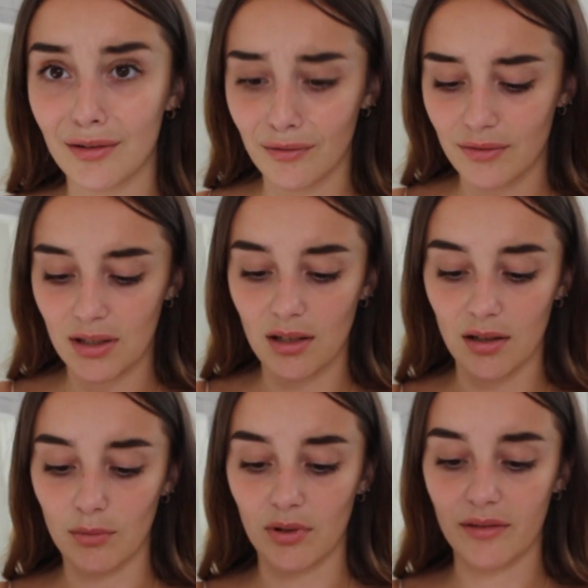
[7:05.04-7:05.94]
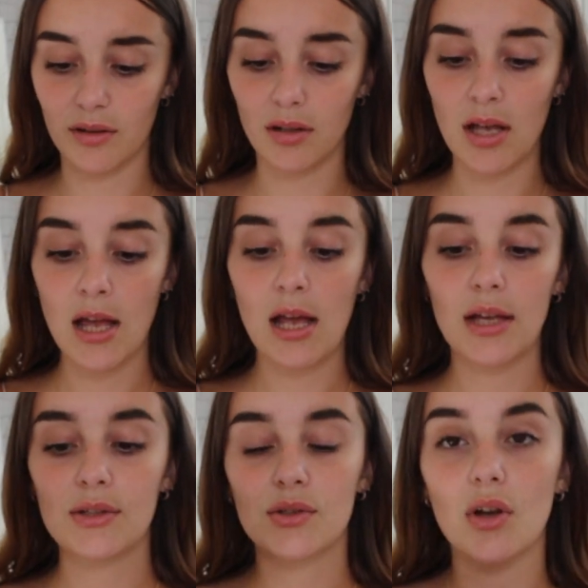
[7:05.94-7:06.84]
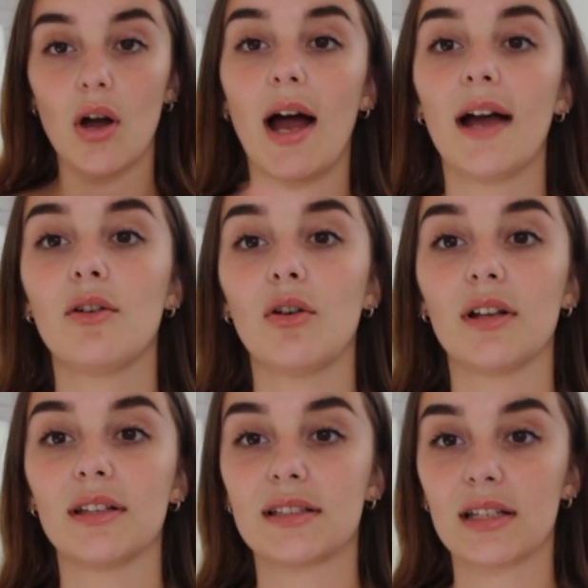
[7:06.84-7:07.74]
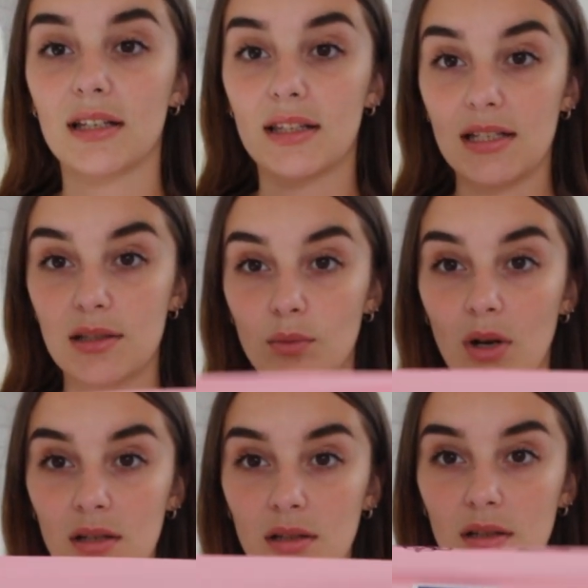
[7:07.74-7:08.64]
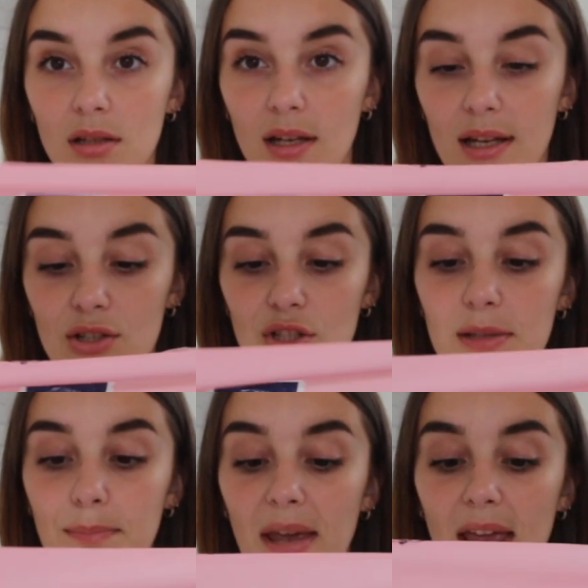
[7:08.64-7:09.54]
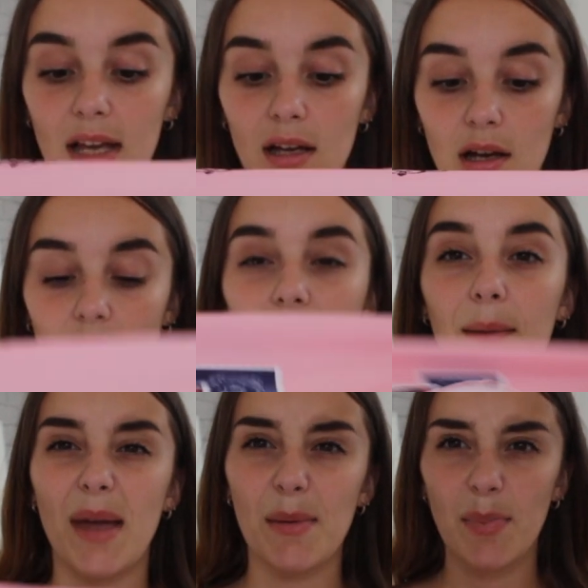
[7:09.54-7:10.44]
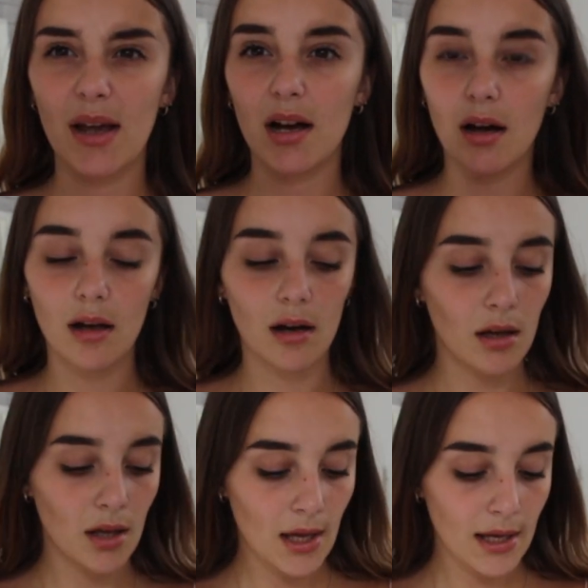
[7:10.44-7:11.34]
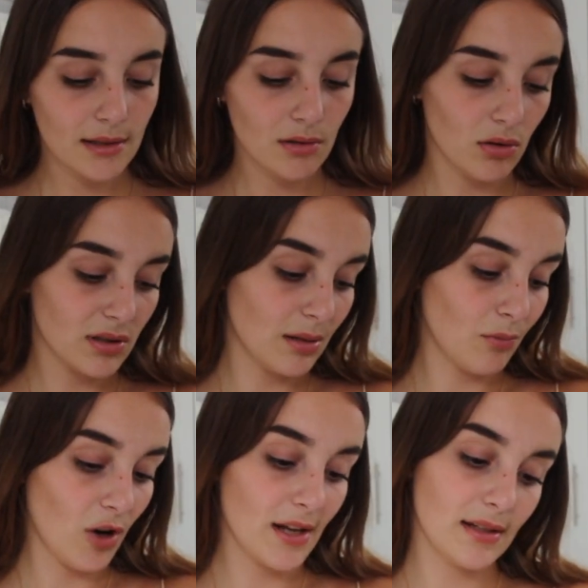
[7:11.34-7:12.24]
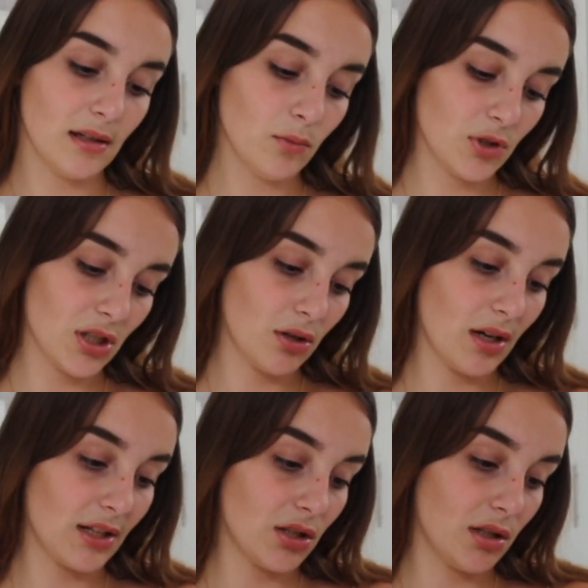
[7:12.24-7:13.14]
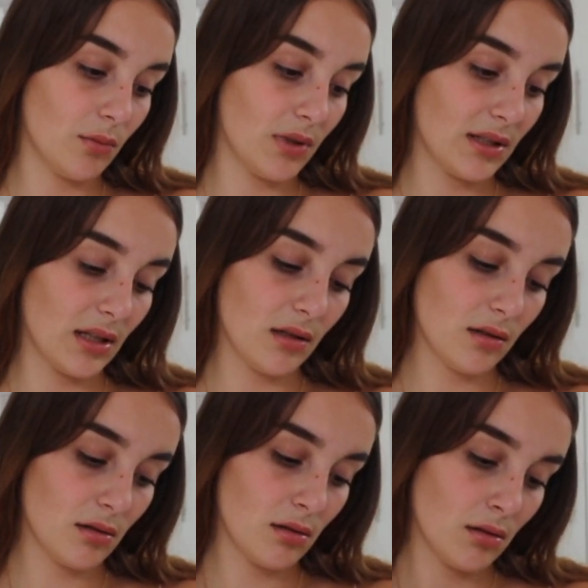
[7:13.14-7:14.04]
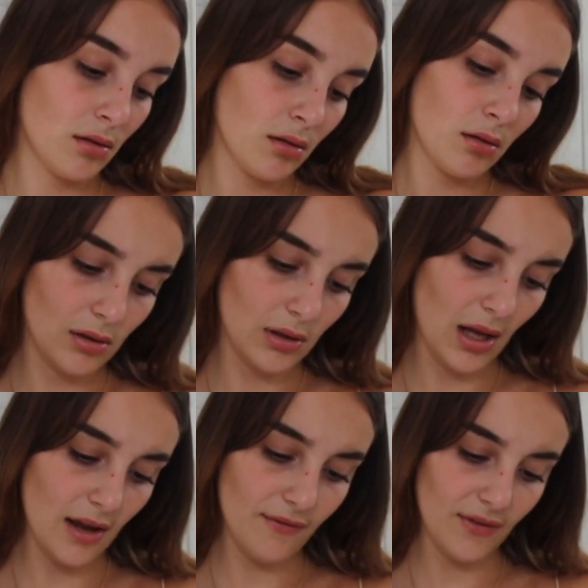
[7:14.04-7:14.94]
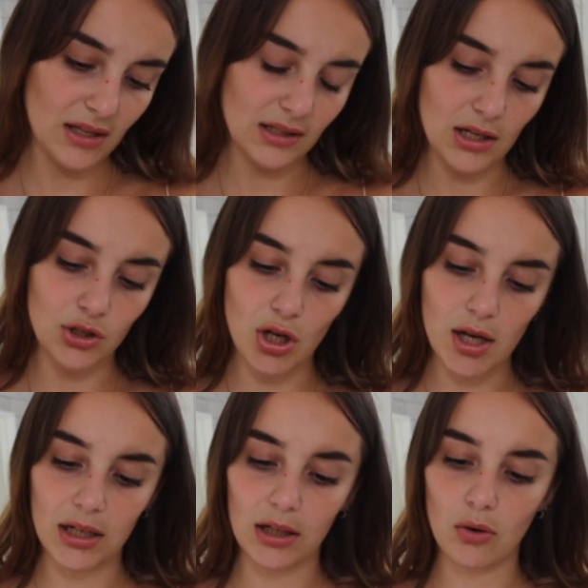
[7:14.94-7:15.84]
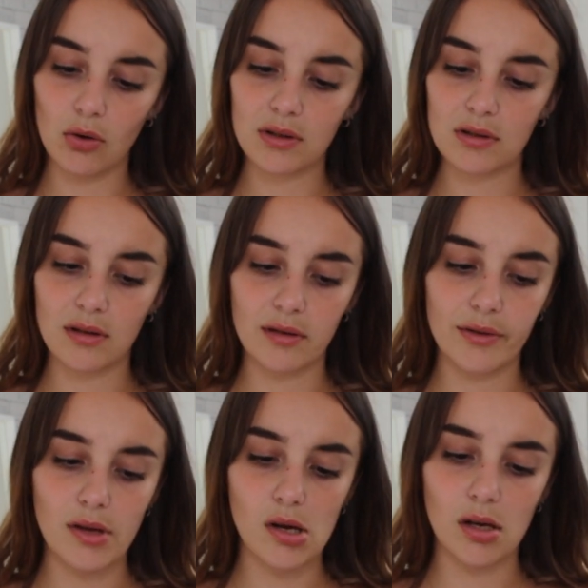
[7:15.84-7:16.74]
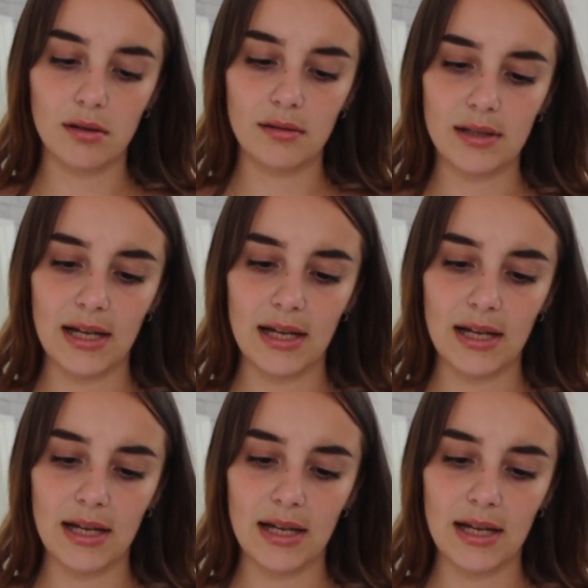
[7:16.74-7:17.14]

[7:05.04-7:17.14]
then you've seen it, whatever. So I've got this one. It's just pink, like a baby pink color. It's got some writing, which I don't actually know what it says. Life is a journey, not the